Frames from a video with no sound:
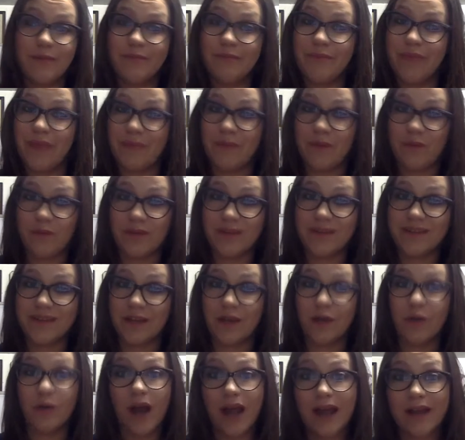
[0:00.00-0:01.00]
Maybe we
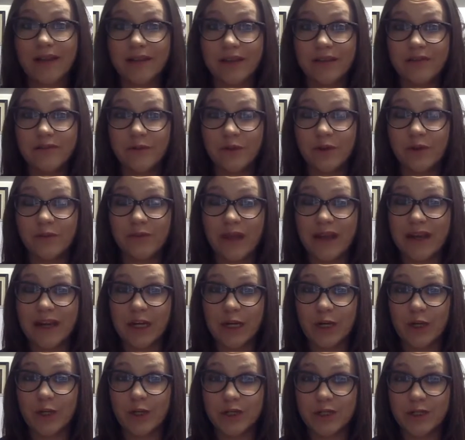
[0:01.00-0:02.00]
sit quietly for a
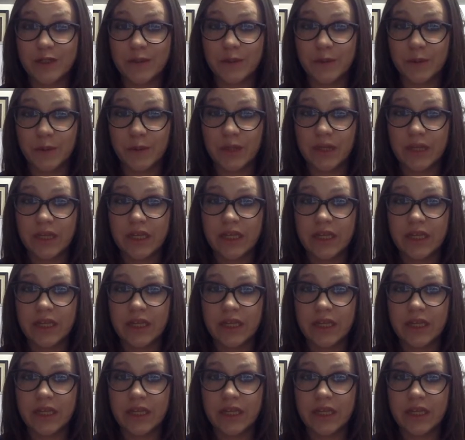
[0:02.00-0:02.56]
minute or two.